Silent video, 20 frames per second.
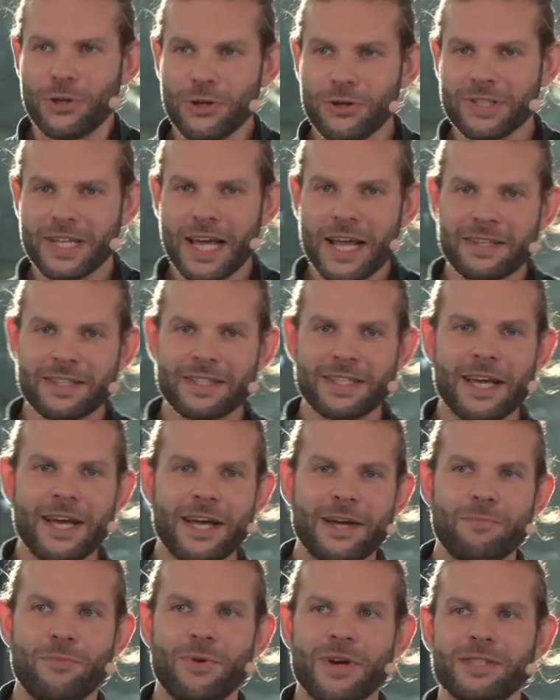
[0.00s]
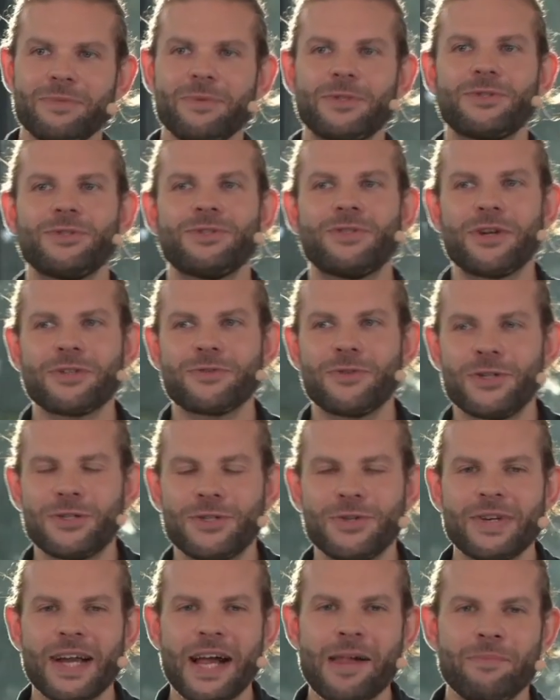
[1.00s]
Good, that brings me to
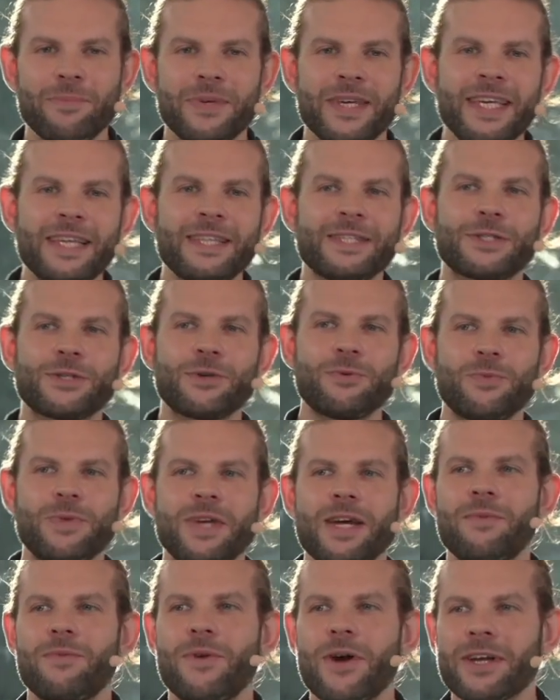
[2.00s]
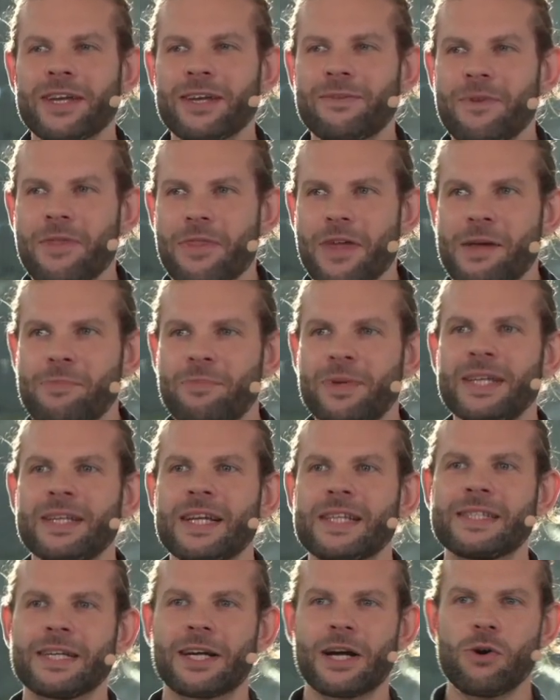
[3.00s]
Dox42 and Alpine. So we are working with
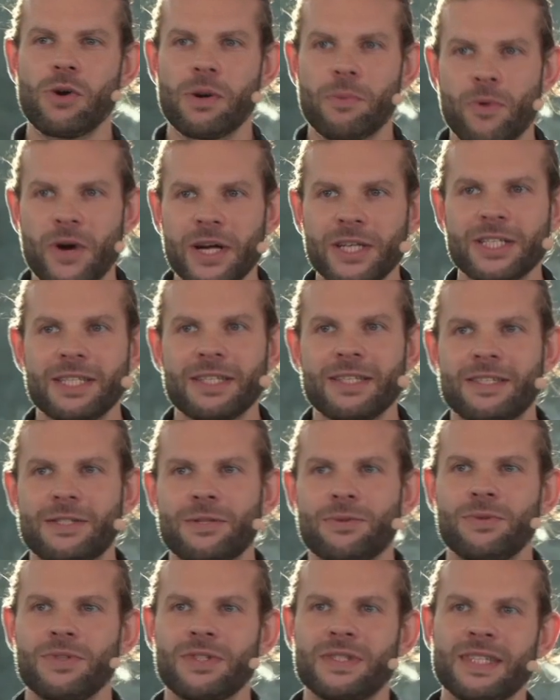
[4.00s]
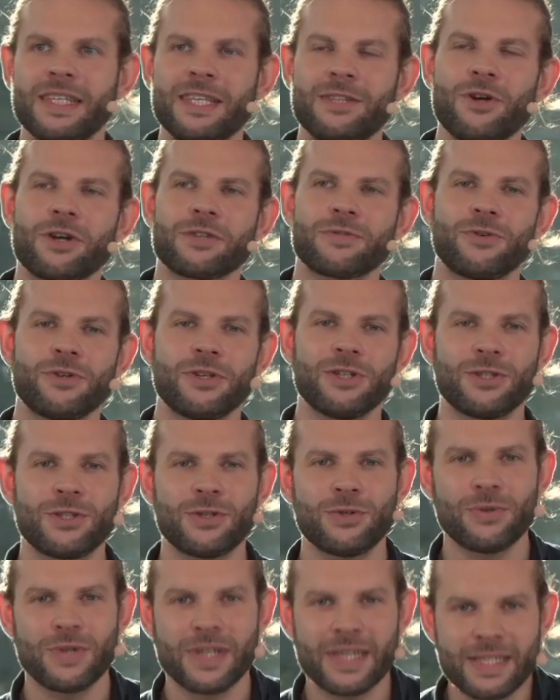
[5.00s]
Alpine, that's a collaboration. So you see
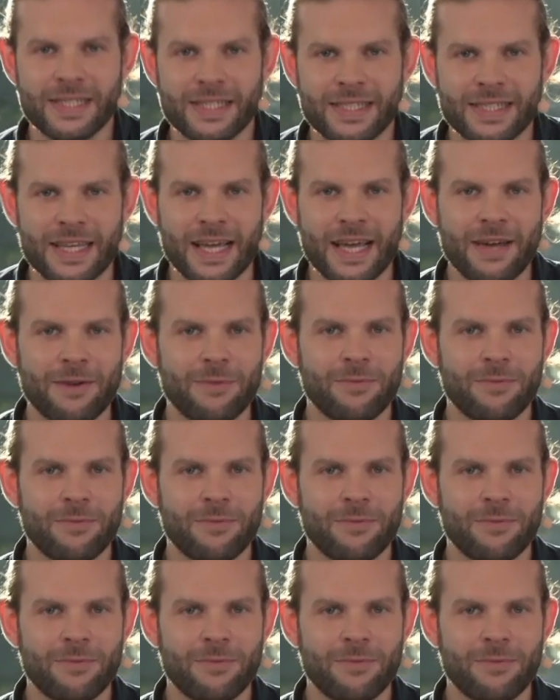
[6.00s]
Dox42 is,